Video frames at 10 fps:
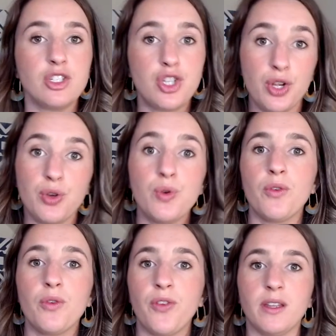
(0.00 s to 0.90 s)

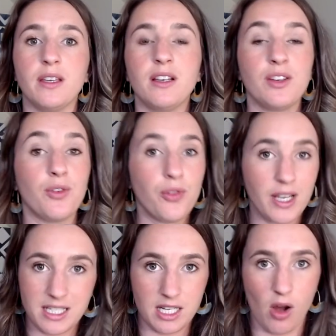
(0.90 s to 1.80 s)
Two, feeling
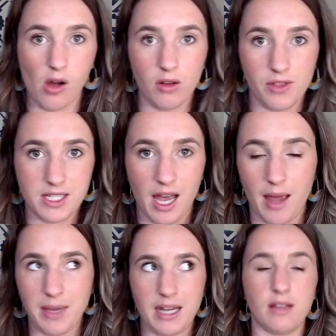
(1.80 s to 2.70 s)
conflicted all of the time,
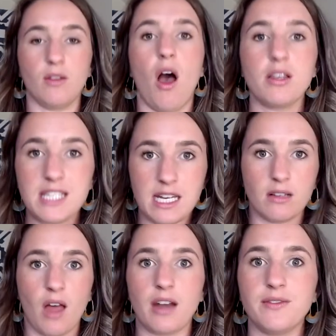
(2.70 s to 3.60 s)
getting lost in a
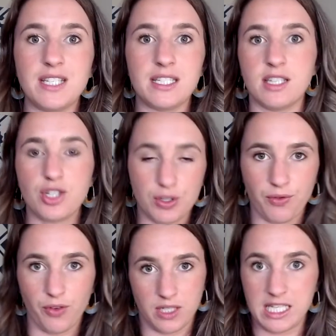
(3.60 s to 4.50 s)
lot of decision
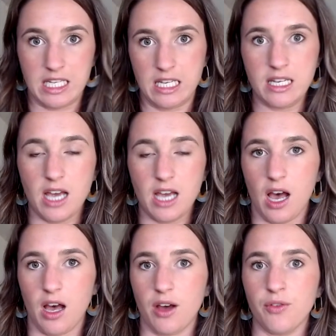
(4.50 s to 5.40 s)
fatigue
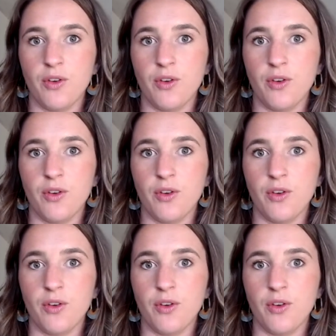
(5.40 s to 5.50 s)
of,